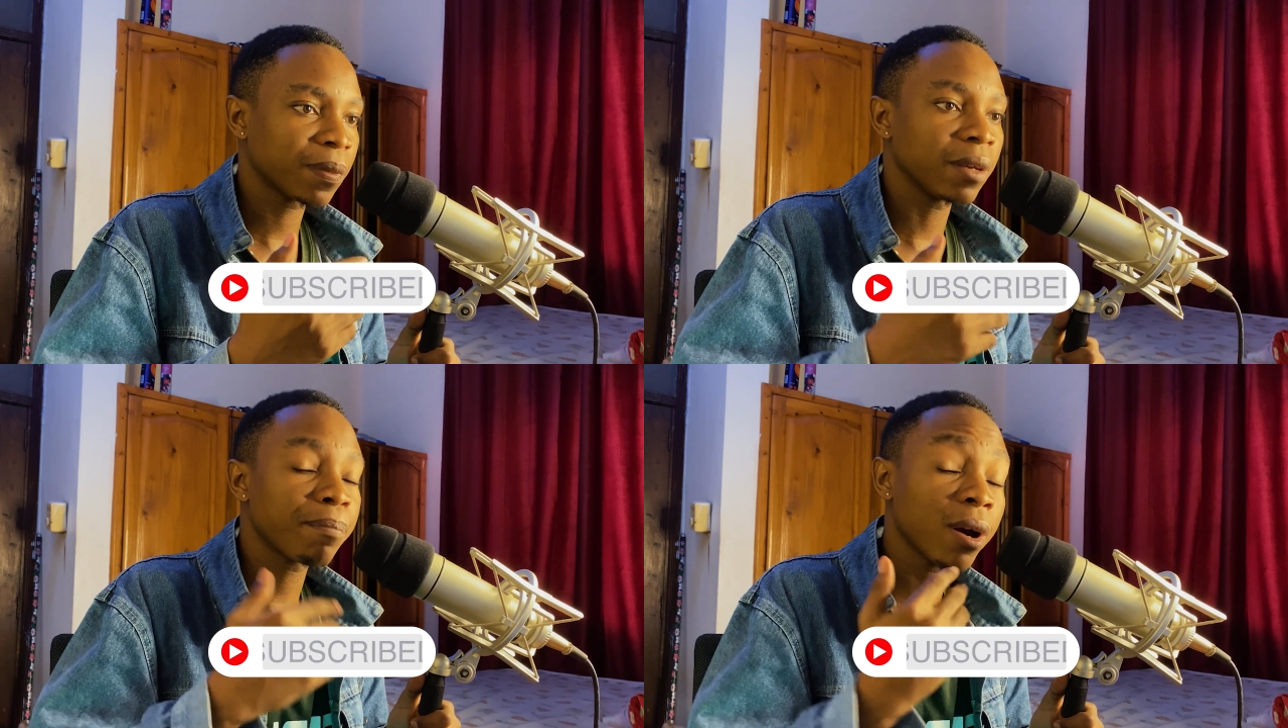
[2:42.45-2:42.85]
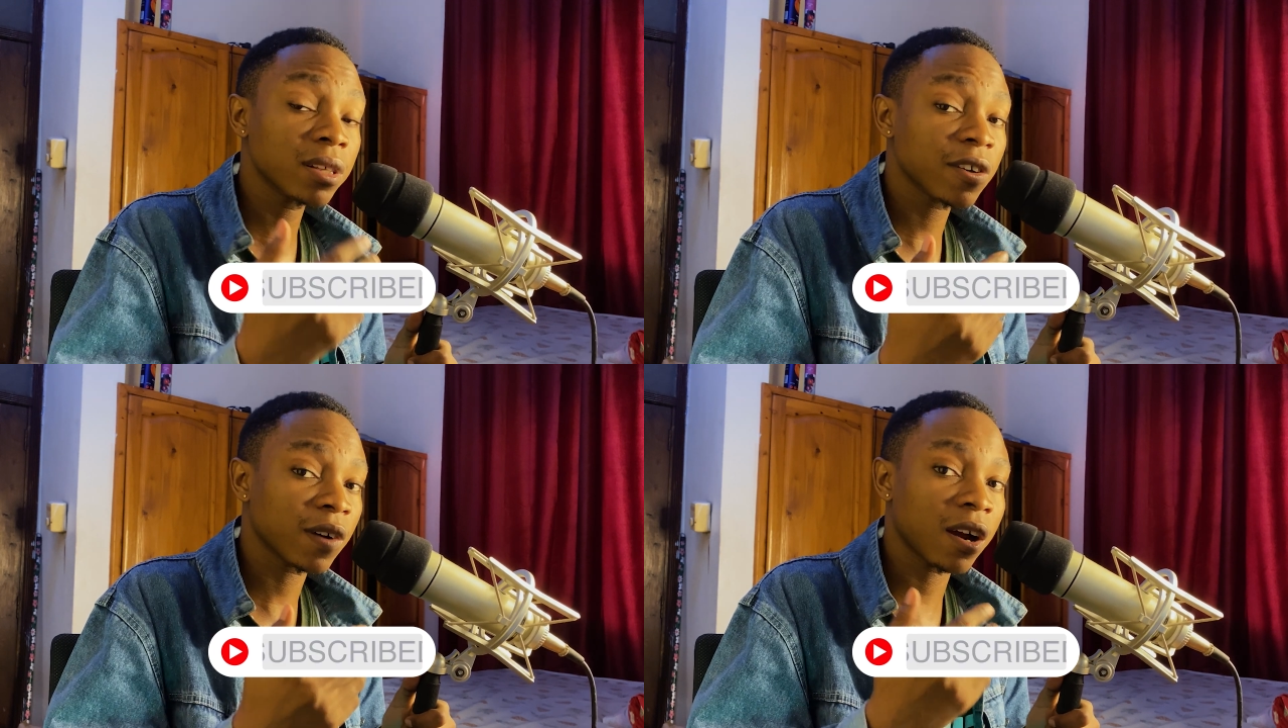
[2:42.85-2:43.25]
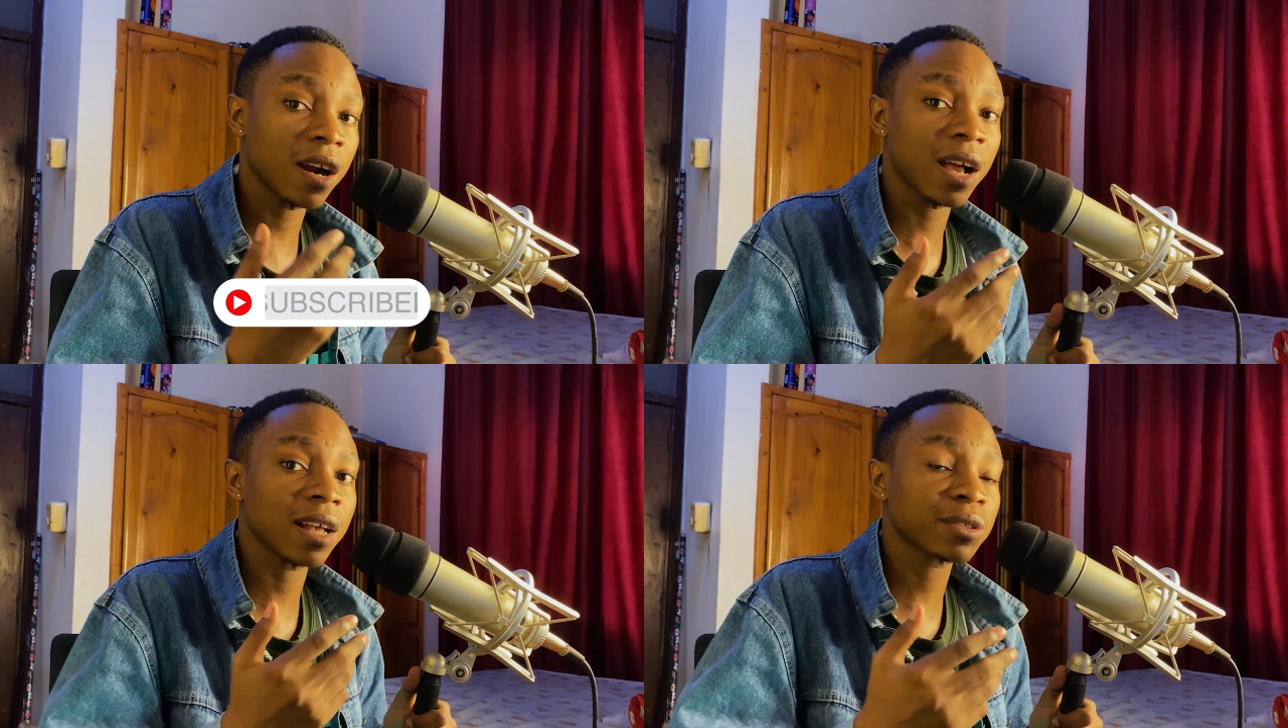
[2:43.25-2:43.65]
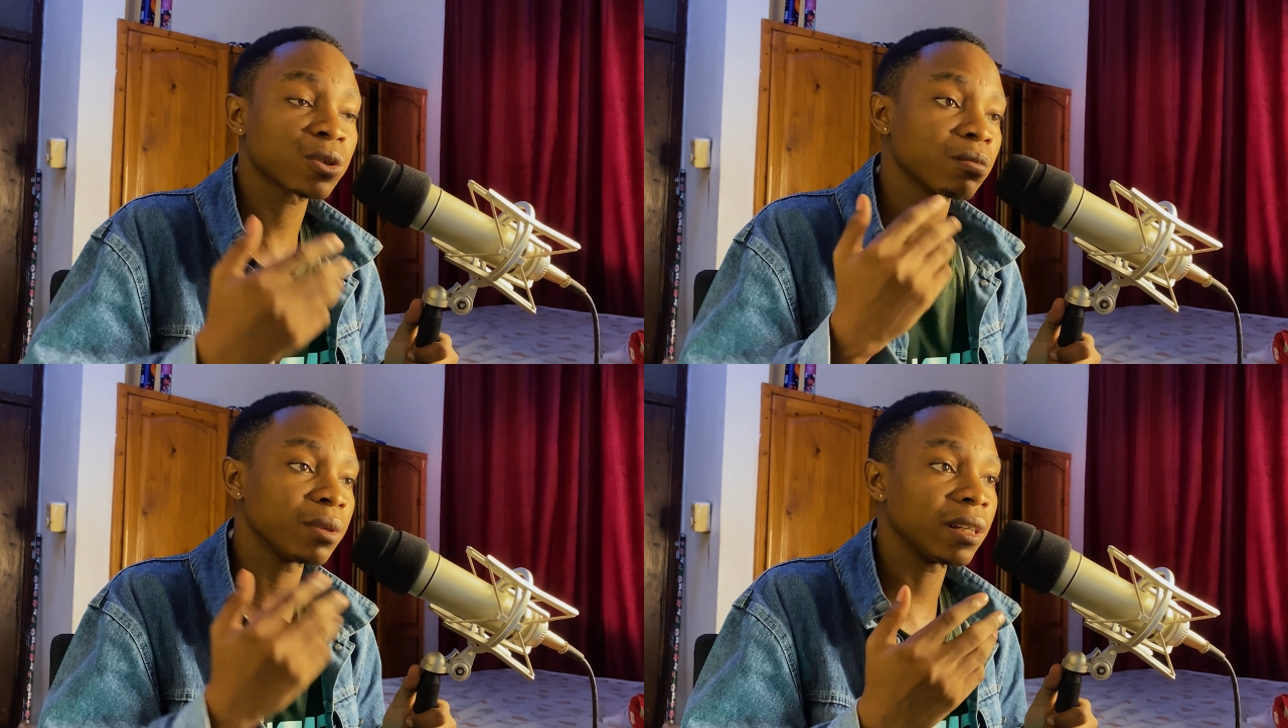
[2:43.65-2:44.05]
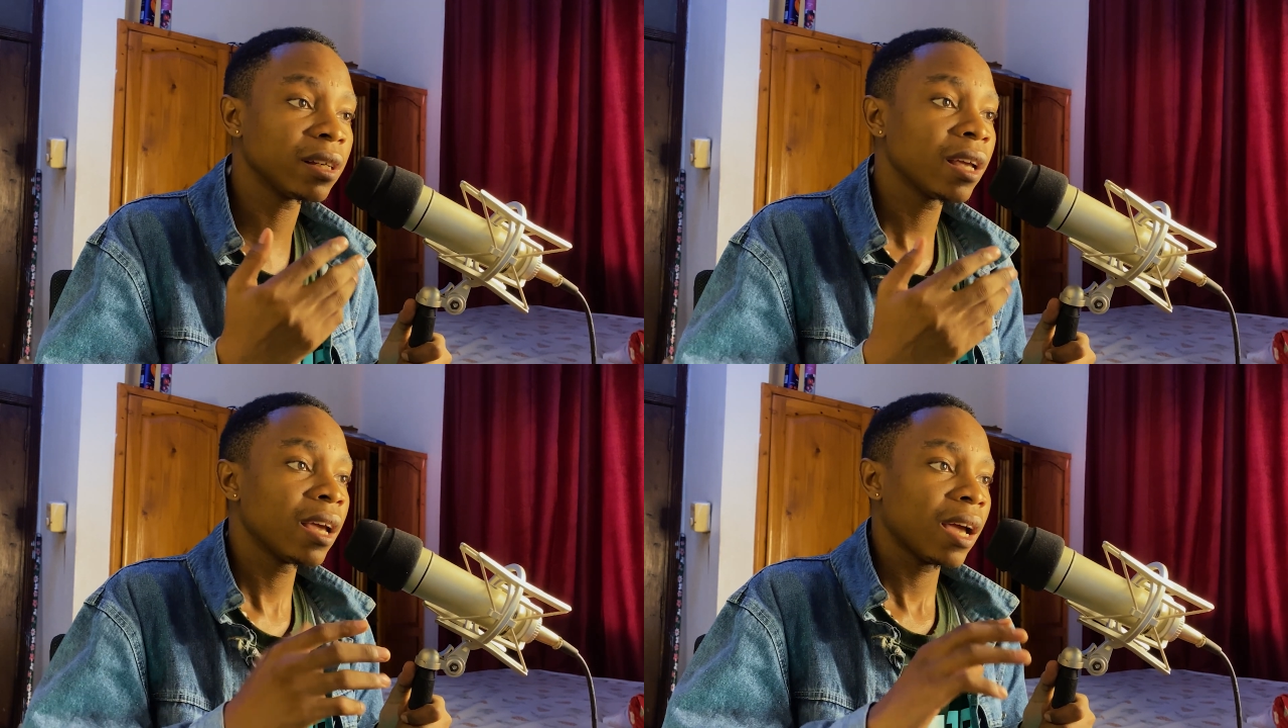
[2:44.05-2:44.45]
the part of a car has to
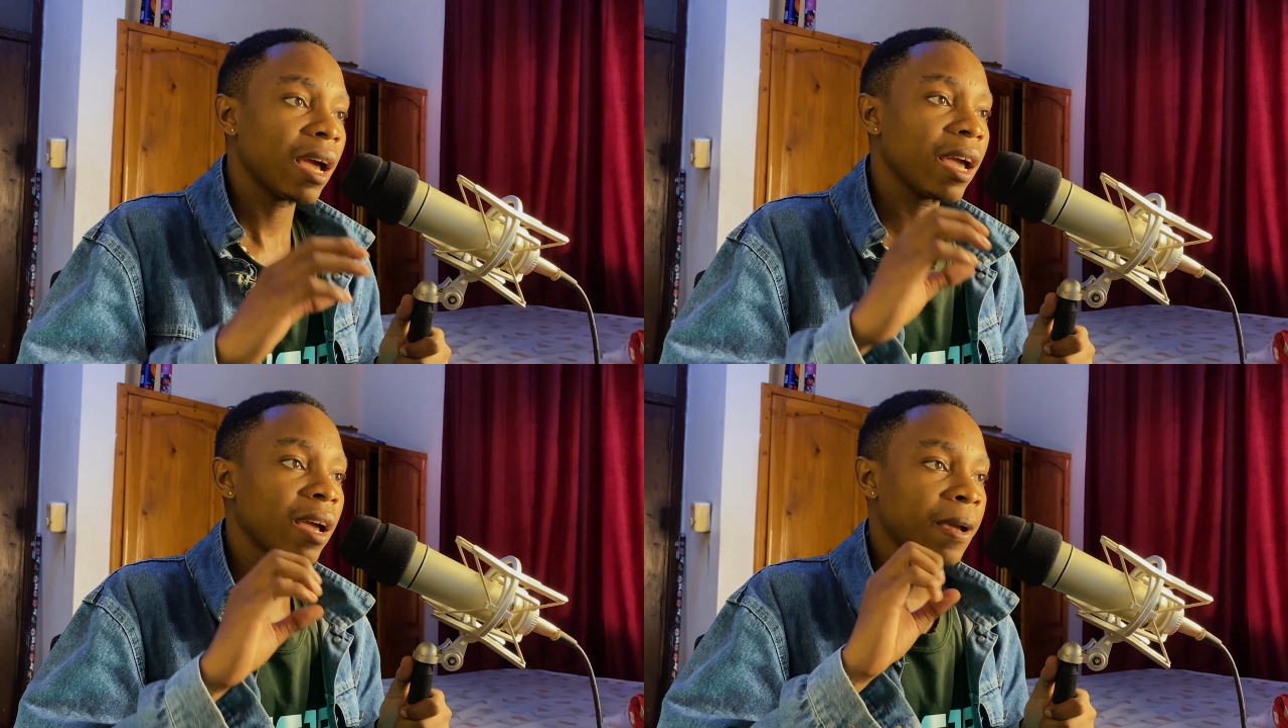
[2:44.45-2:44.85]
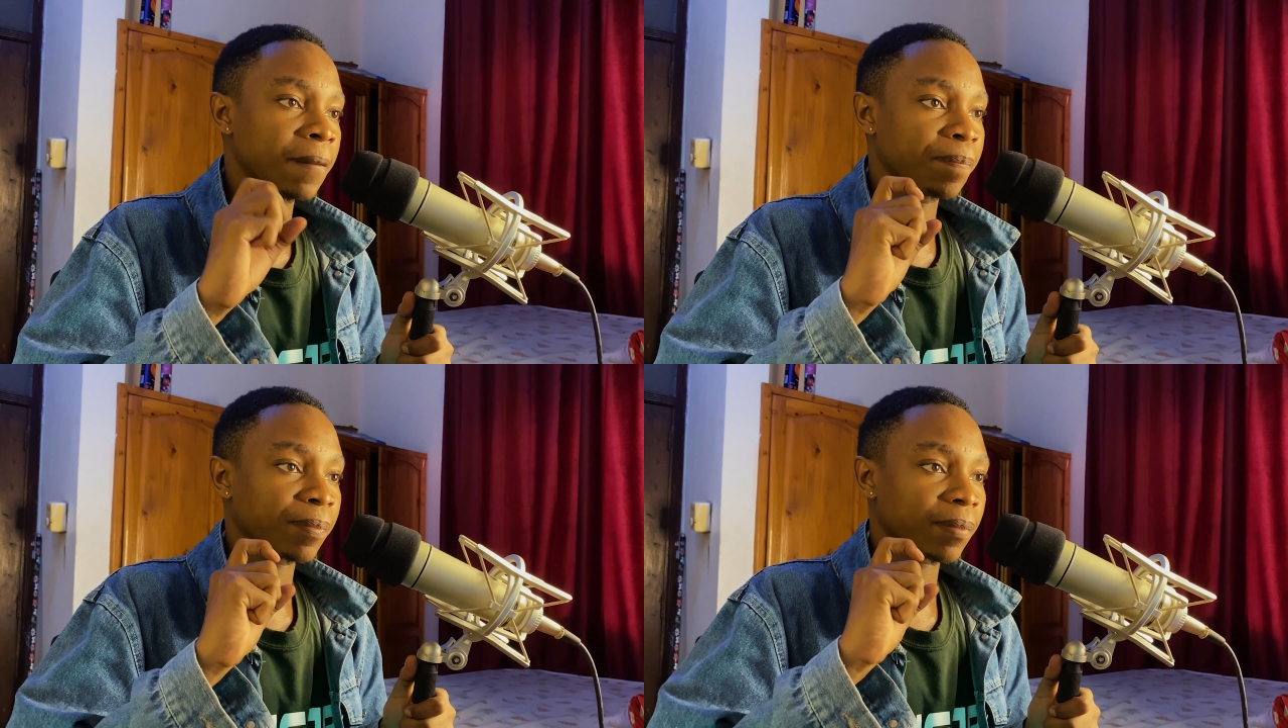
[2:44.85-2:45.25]
be uh,